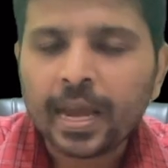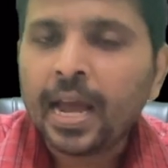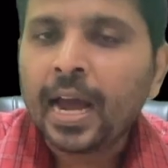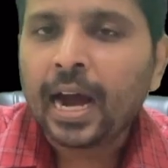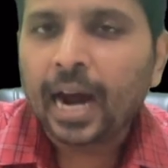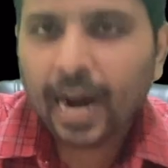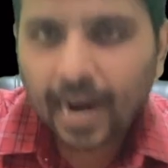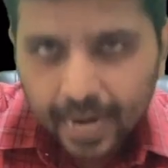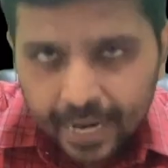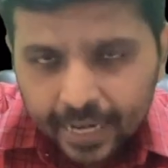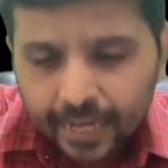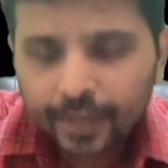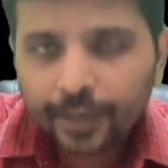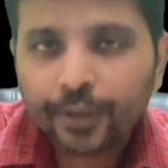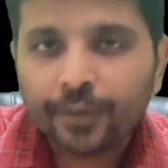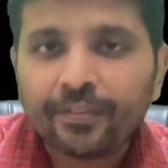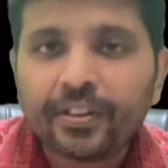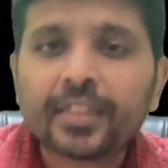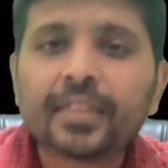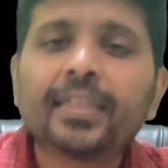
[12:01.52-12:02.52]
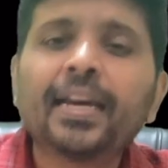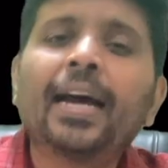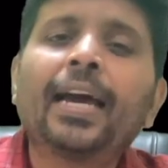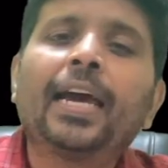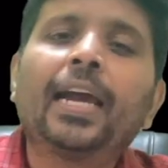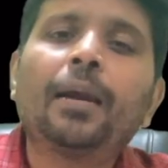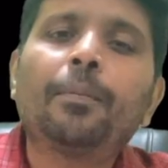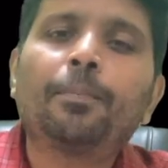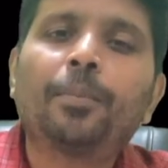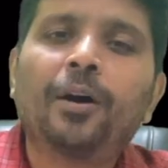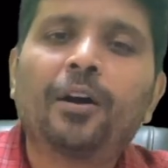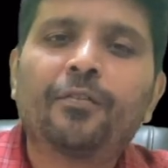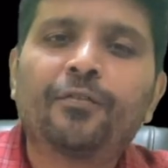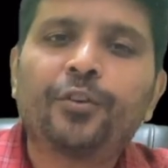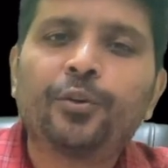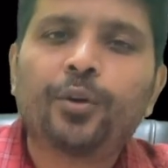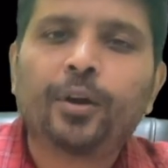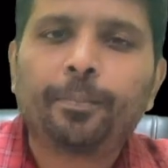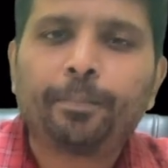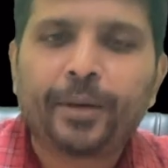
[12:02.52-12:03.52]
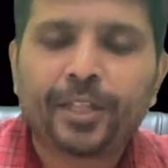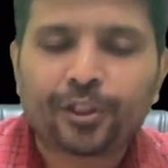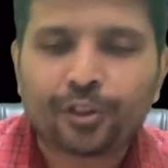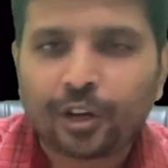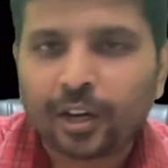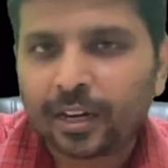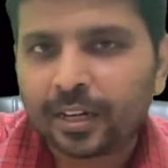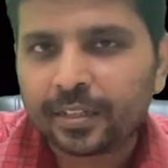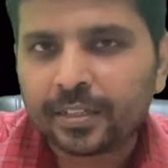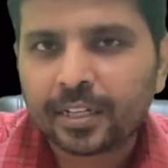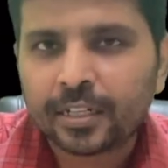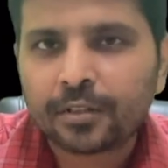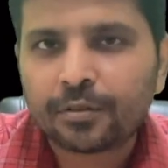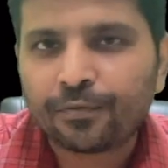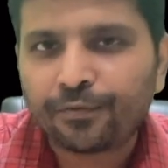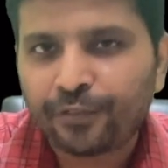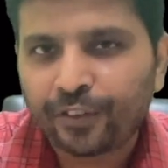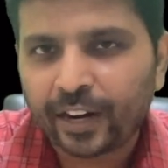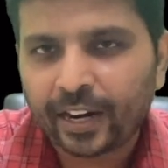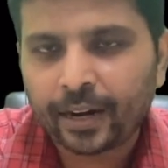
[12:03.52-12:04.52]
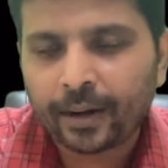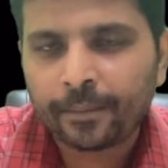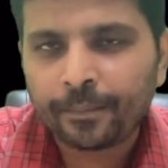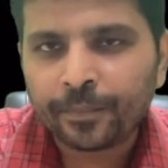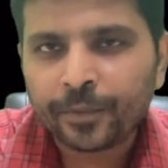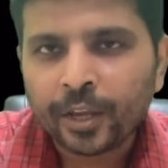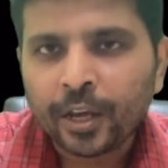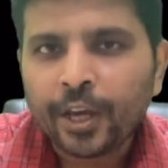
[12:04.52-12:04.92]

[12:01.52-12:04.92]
And with the help of your pathologist friend,